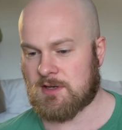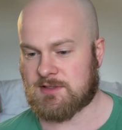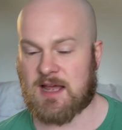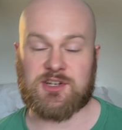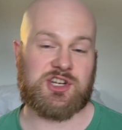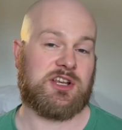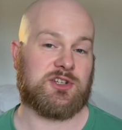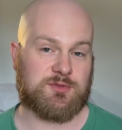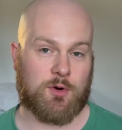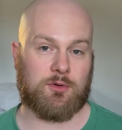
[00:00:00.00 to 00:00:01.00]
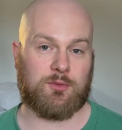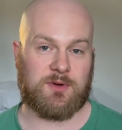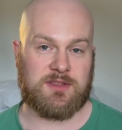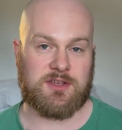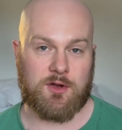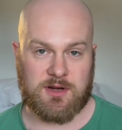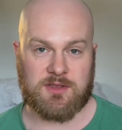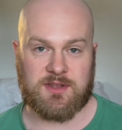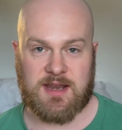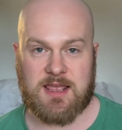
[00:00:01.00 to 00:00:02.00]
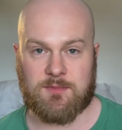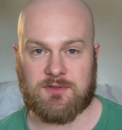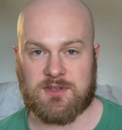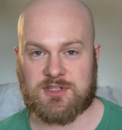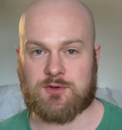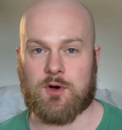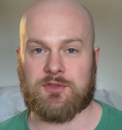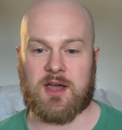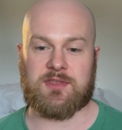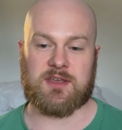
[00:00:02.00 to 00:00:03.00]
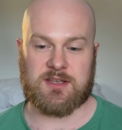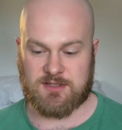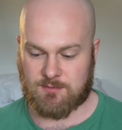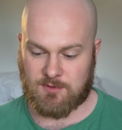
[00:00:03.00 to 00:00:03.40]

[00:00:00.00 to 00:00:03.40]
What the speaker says: Dan Sheehan's probably the only other name in this squad that I think is